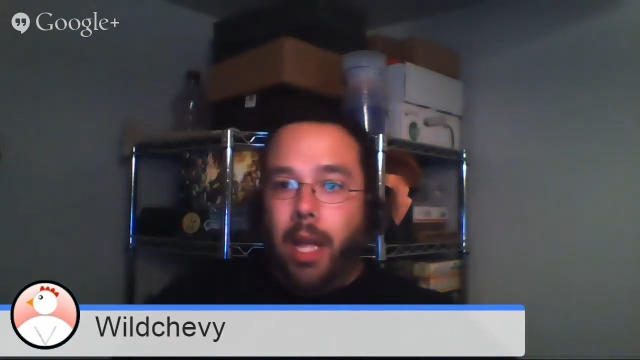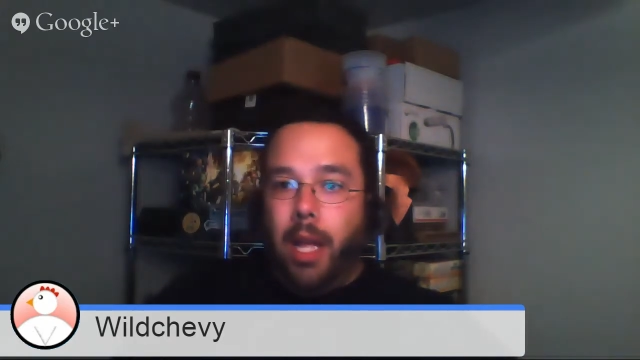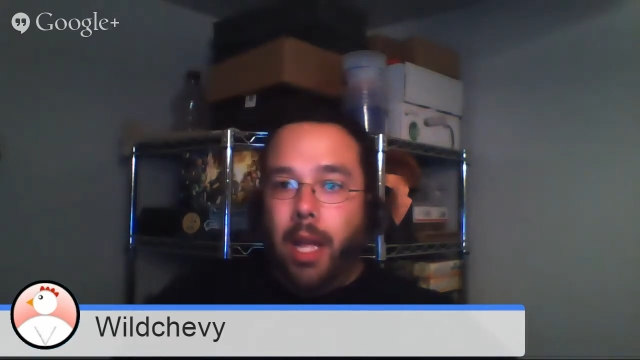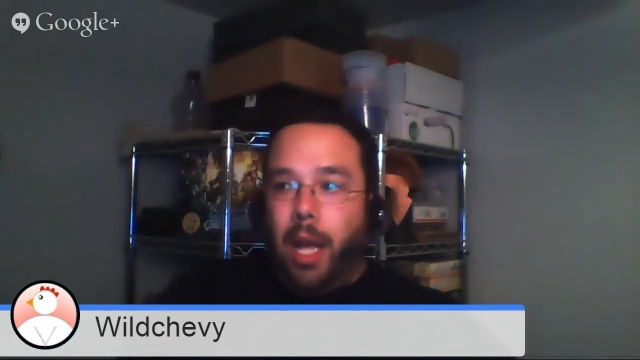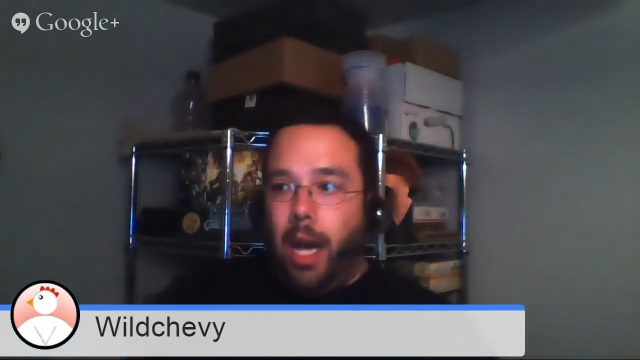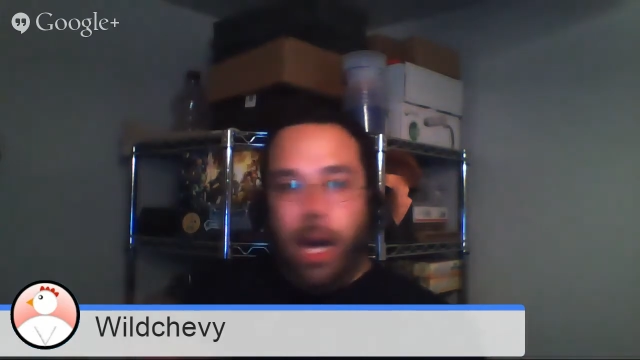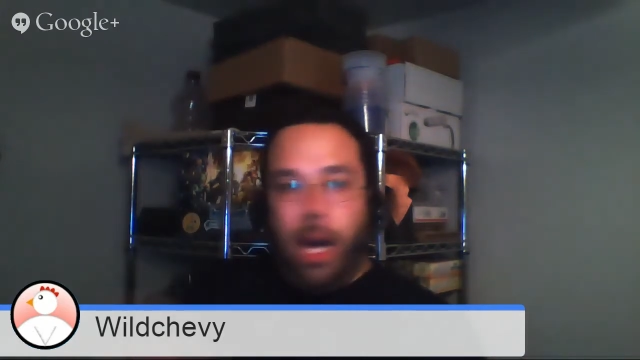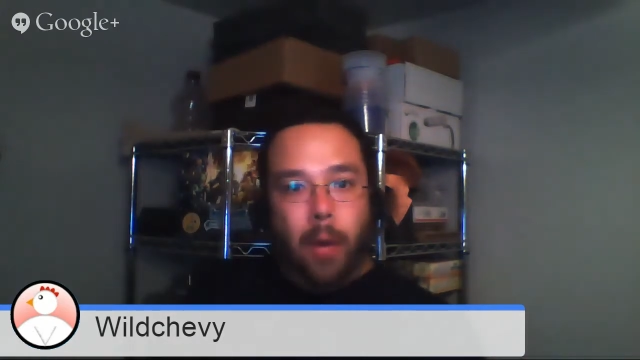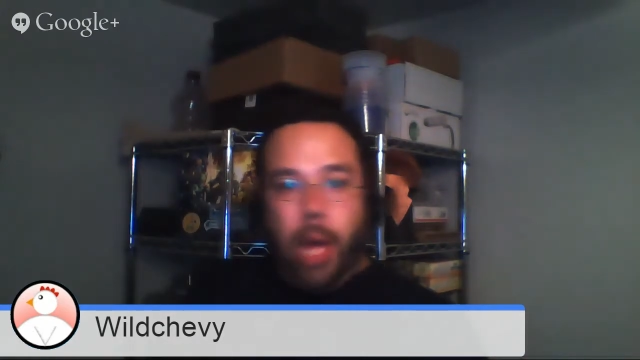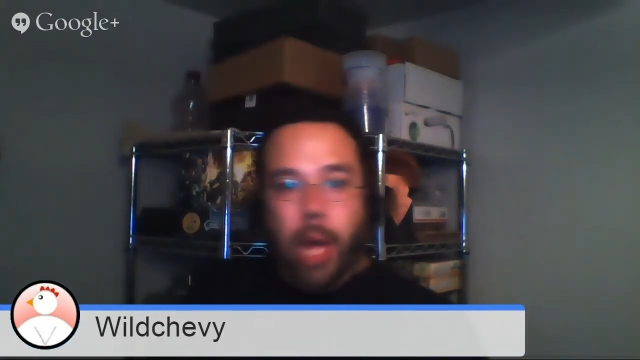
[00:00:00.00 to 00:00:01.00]

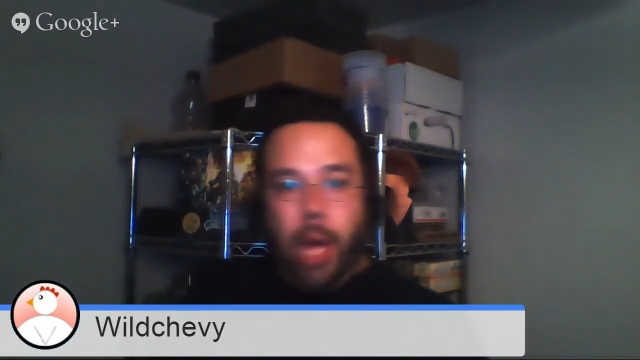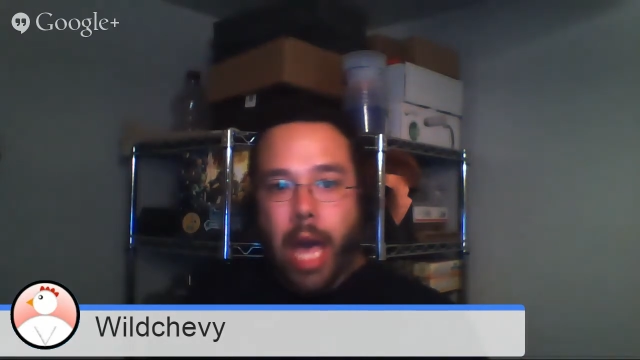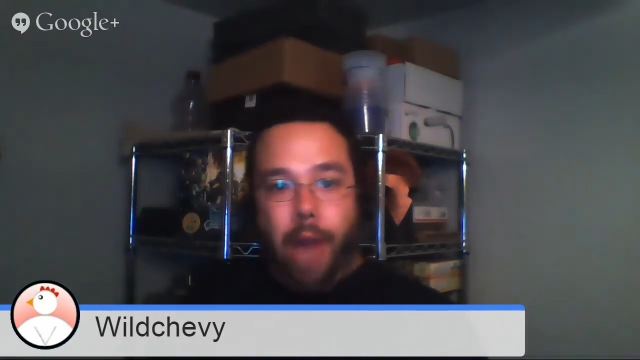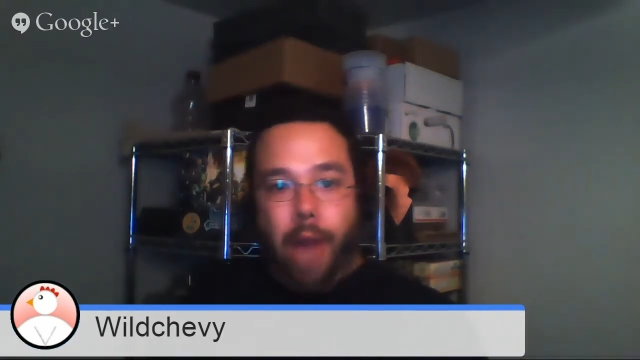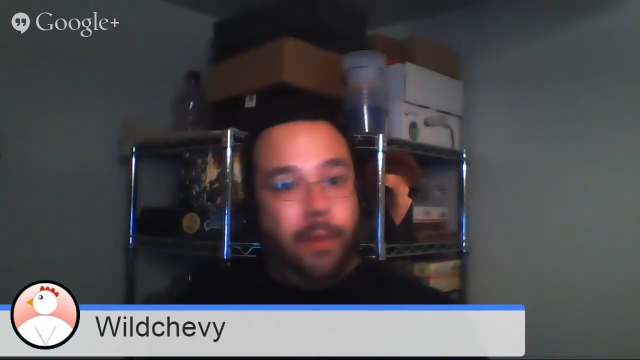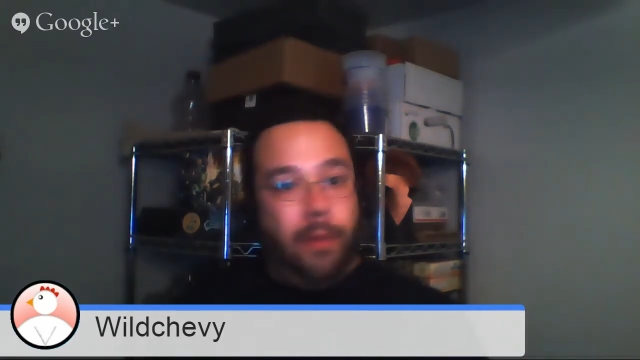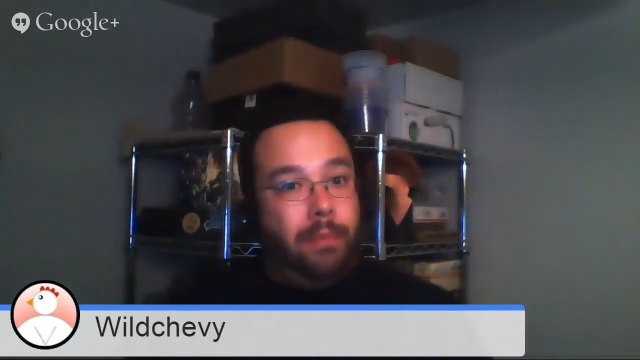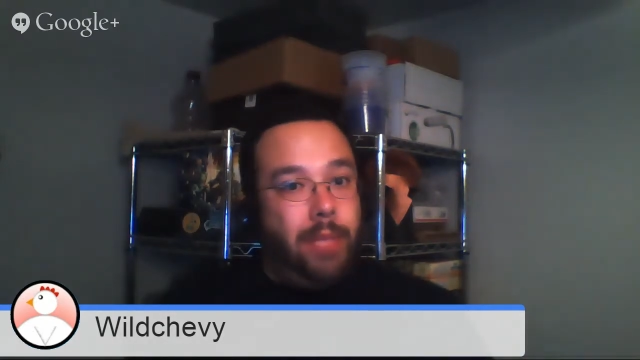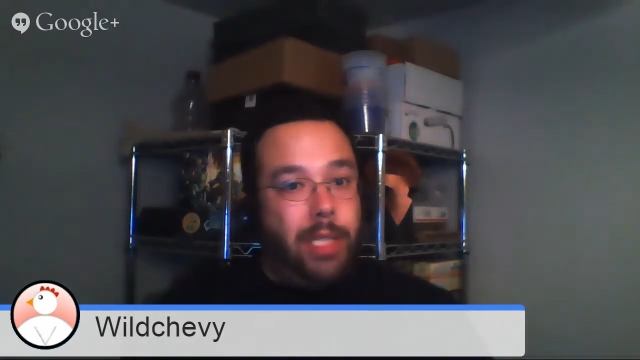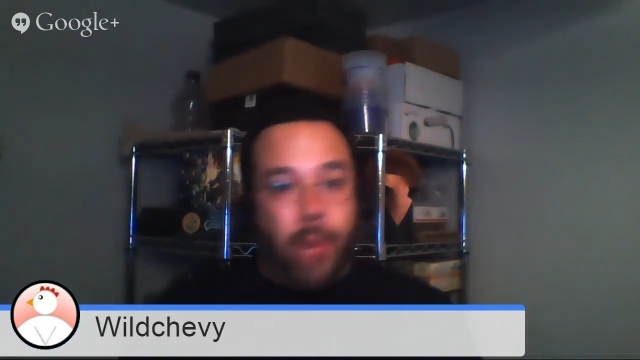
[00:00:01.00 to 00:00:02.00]
This
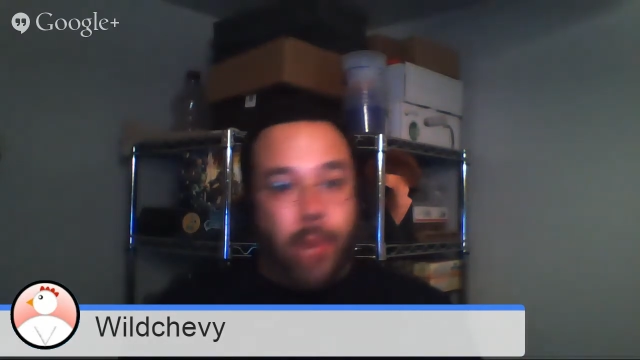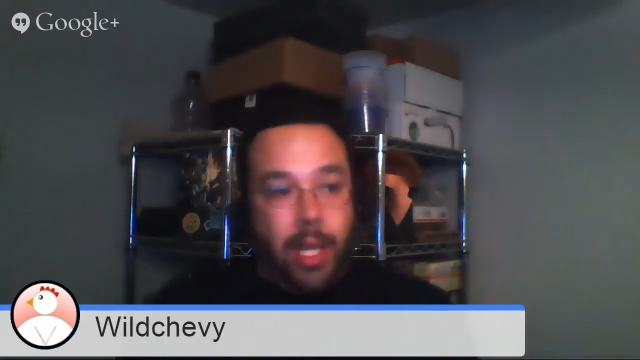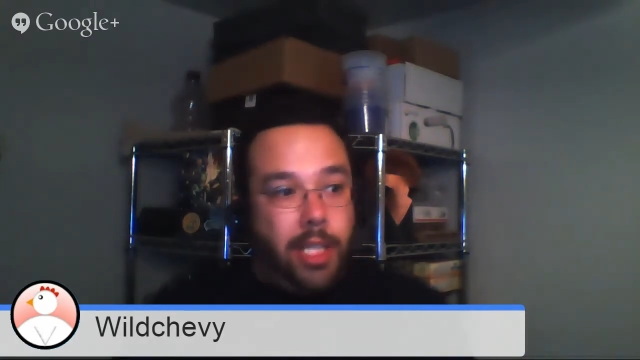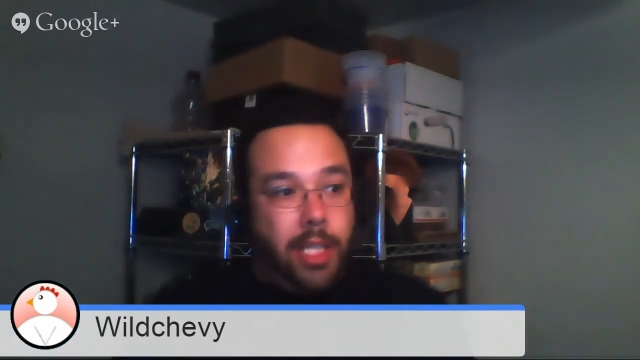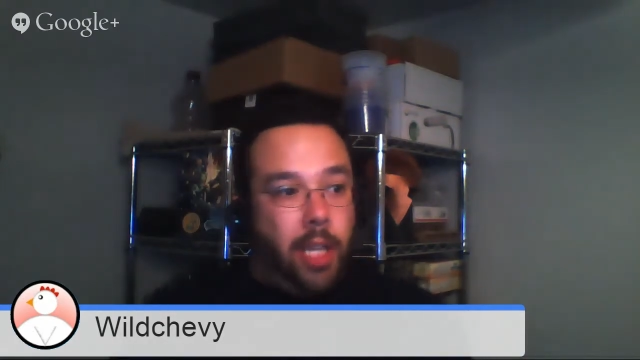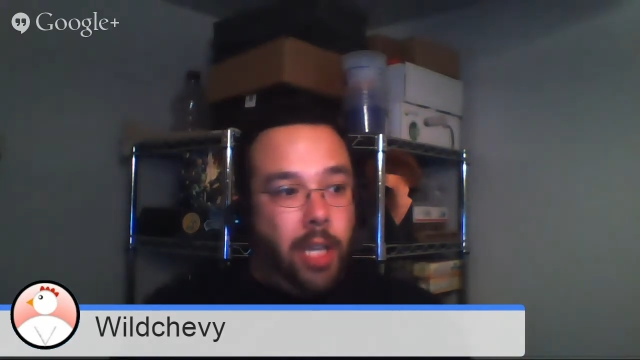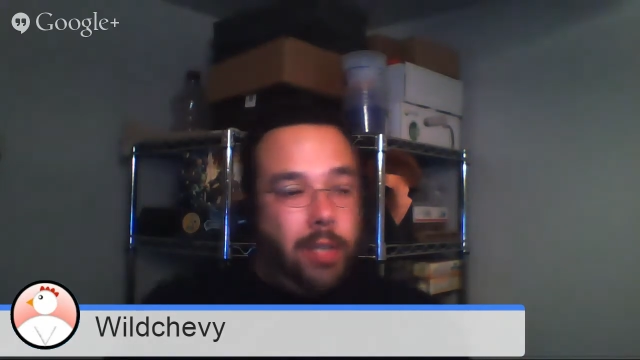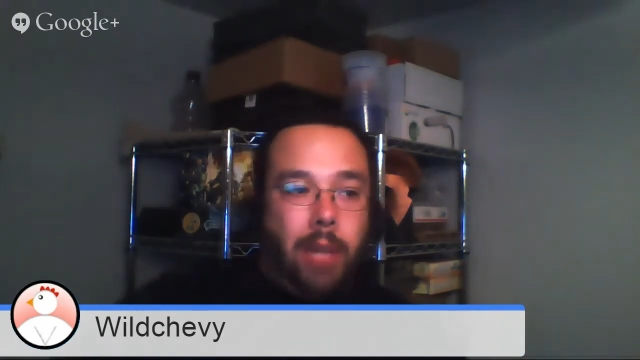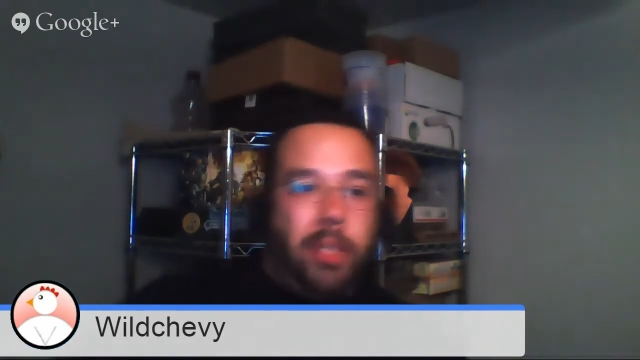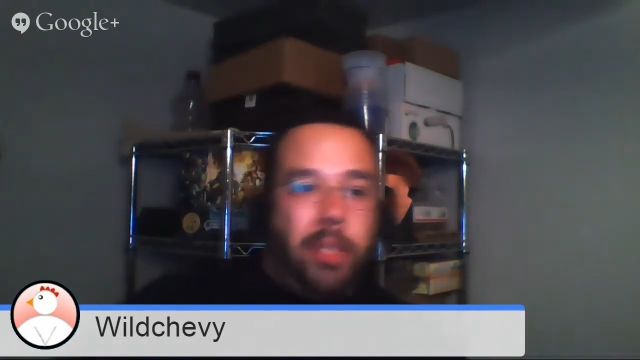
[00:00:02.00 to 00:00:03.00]
is a weekly show, so
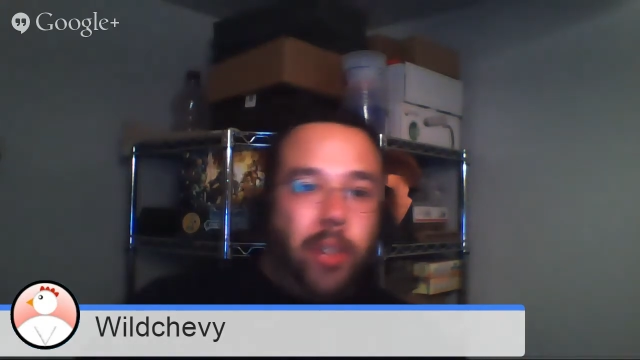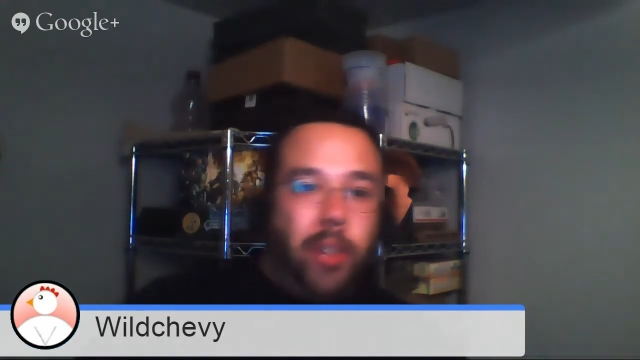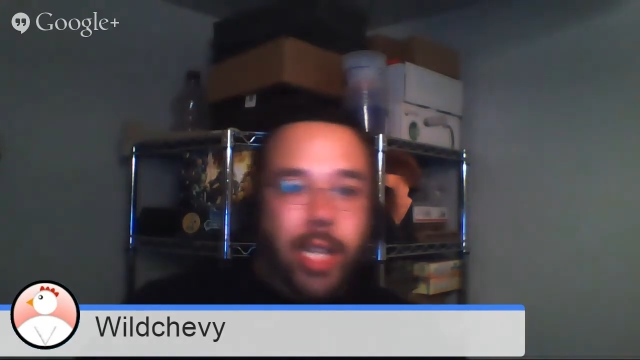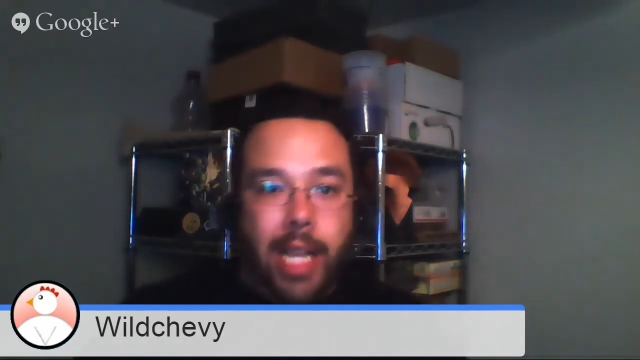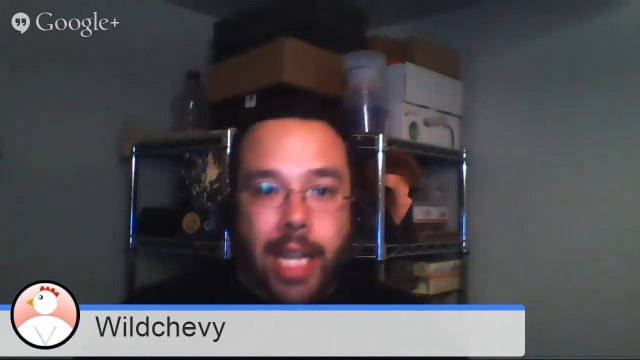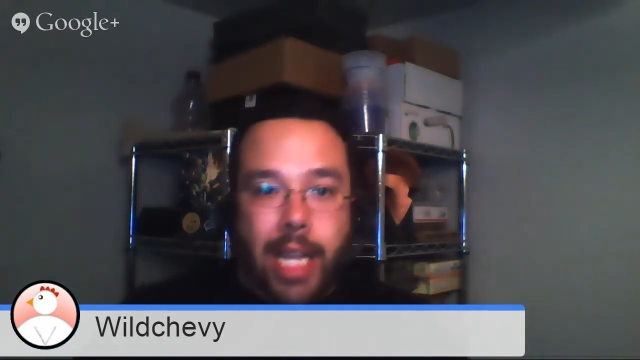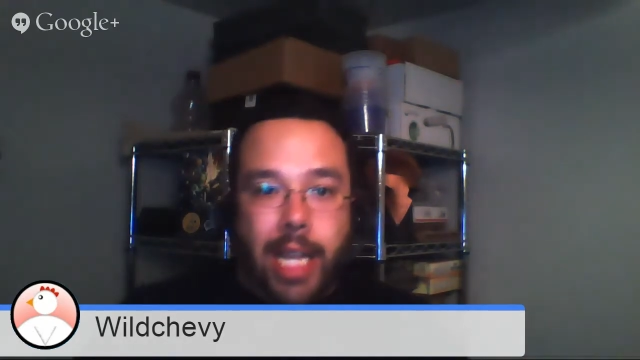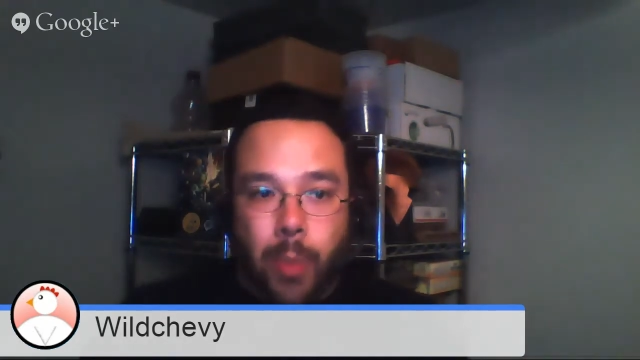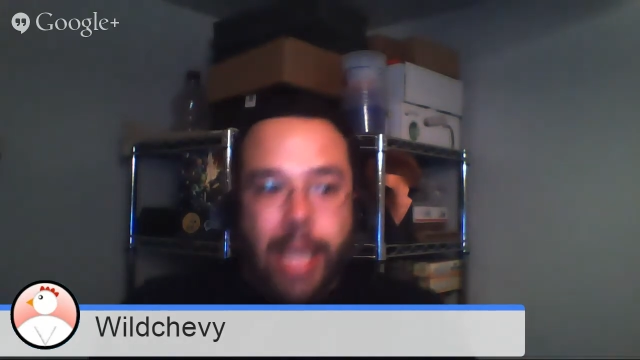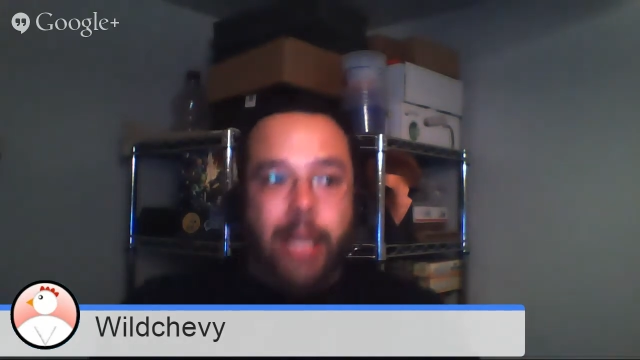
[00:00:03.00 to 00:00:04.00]
come and join us again
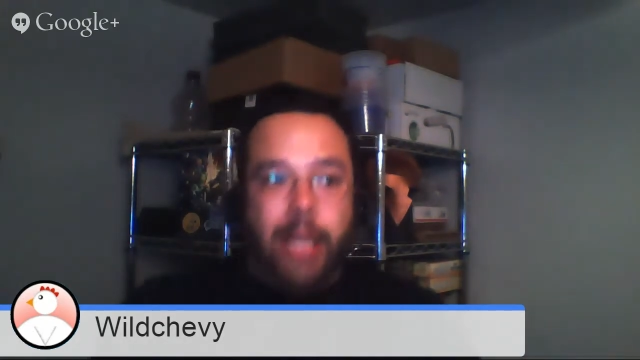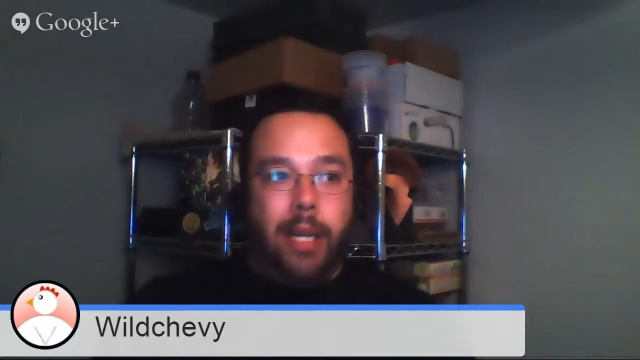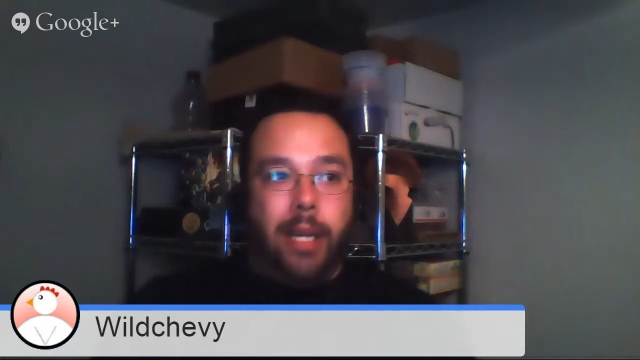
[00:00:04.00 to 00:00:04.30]
next week.